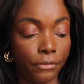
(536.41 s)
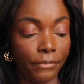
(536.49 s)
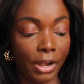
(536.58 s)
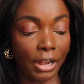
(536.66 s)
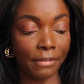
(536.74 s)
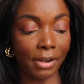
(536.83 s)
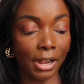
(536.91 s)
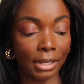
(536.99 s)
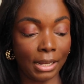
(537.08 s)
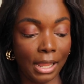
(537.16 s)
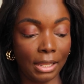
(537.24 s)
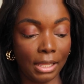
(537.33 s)
very
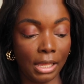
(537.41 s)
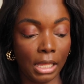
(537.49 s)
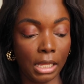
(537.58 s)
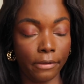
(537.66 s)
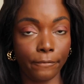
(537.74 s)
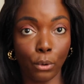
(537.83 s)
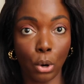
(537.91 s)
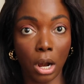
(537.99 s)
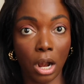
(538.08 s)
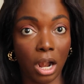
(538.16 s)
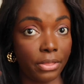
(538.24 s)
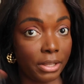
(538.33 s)
lightly for